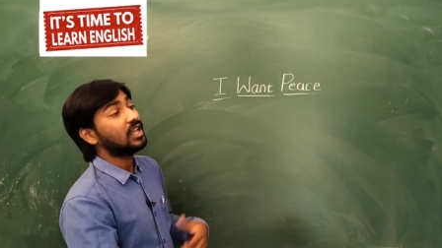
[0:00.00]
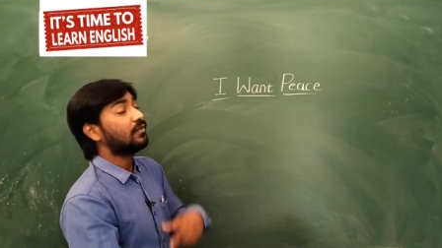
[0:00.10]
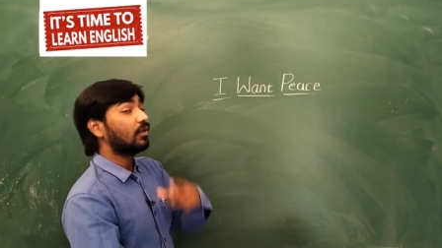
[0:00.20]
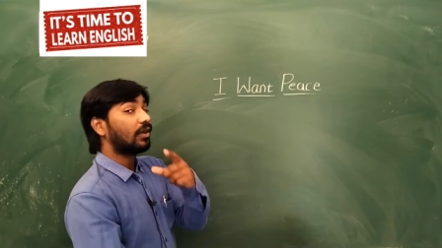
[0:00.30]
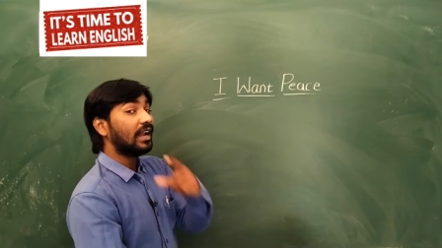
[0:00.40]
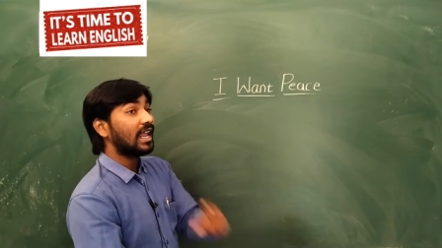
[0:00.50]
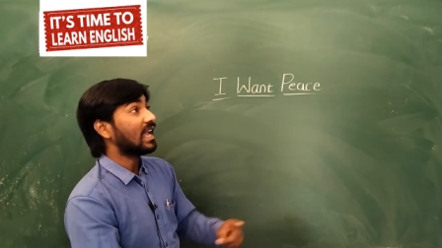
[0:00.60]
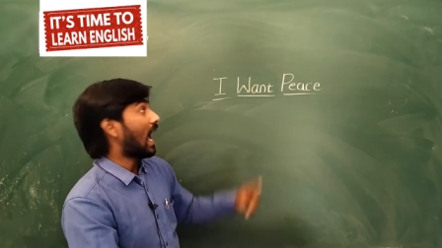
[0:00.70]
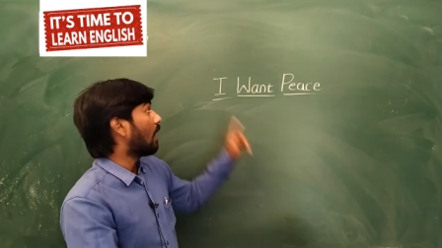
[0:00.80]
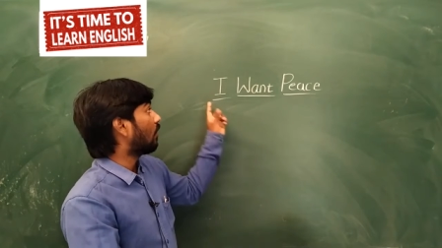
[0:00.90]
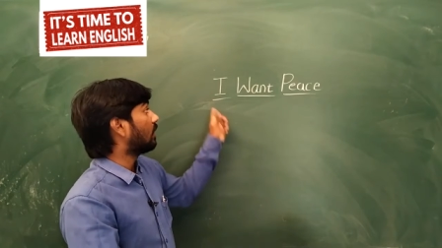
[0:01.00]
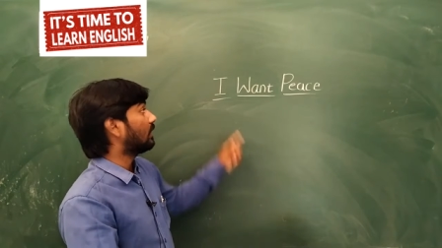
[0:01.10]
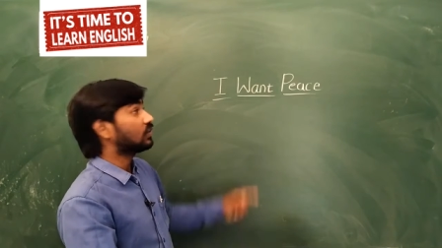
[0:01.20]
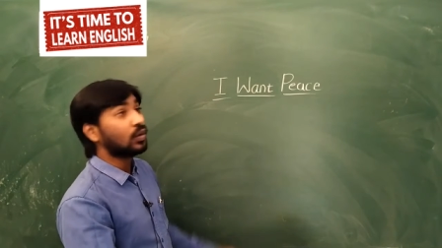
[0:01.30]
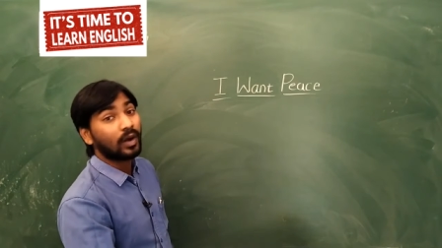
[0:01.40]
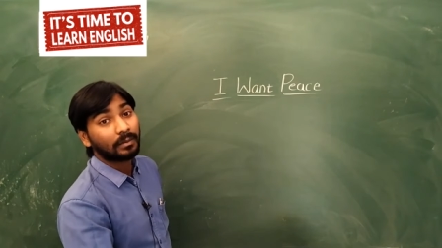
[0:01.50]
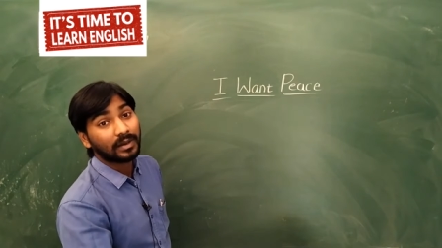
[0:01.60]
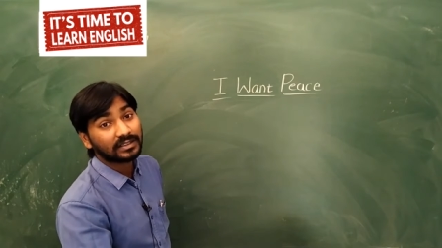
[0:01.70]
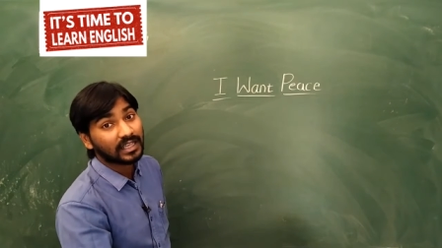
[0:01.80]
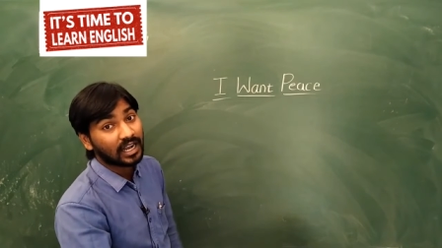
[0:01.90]
If you are reading I want peace, who want
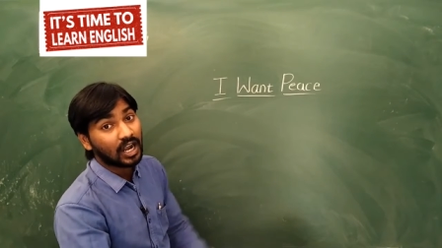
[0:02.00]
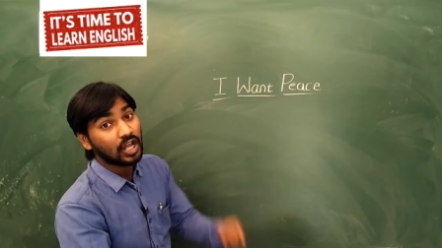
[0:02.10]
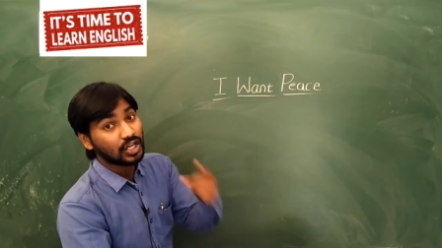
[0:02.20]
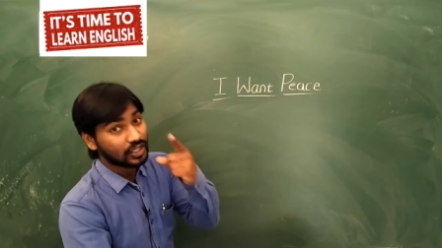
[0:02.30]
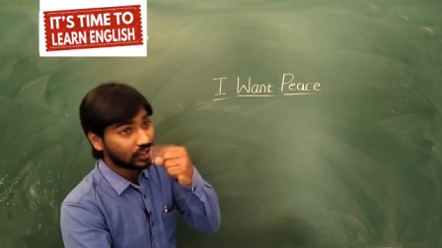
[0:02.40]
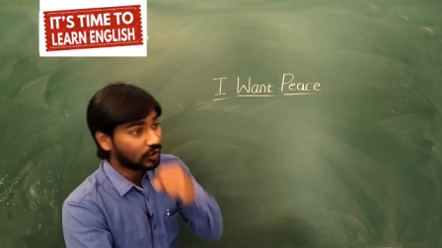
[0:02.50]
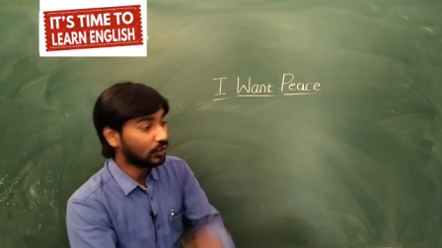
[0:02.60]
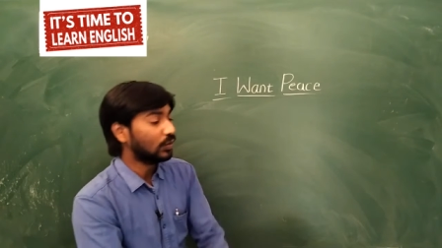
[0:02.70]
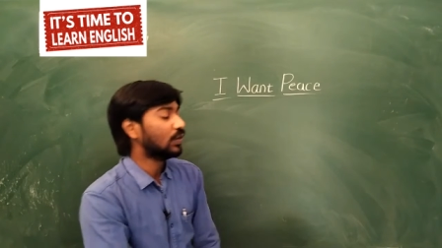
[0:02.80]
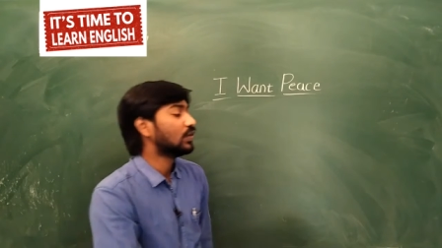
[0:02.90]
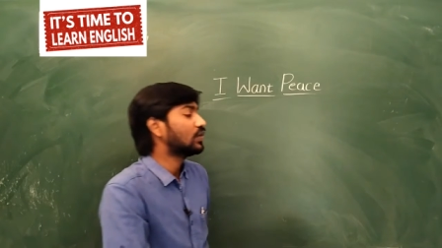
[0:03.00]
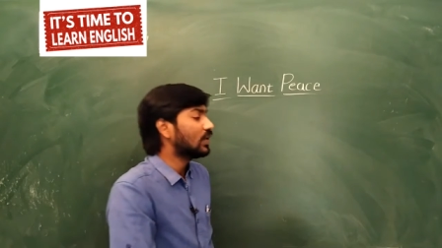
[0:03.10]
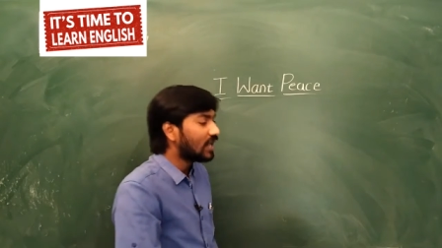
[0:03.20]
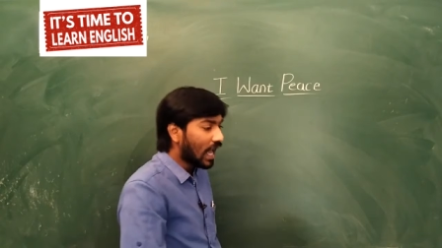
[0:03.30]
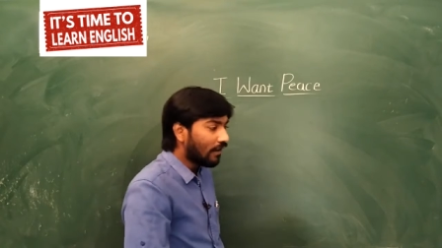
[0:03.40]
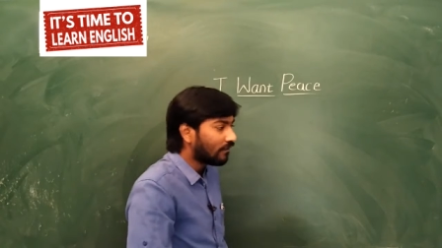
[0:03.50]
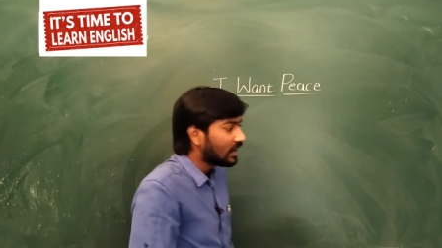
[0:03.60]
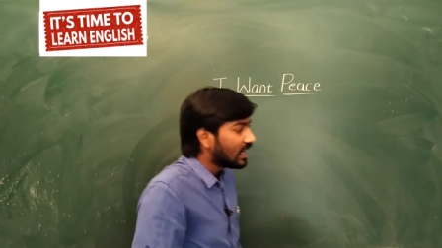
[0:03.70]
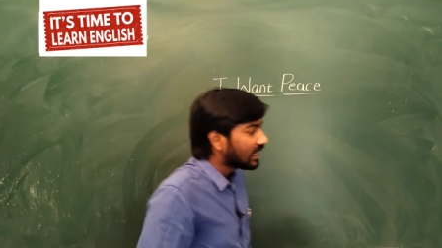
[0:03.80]
peace here? You. So now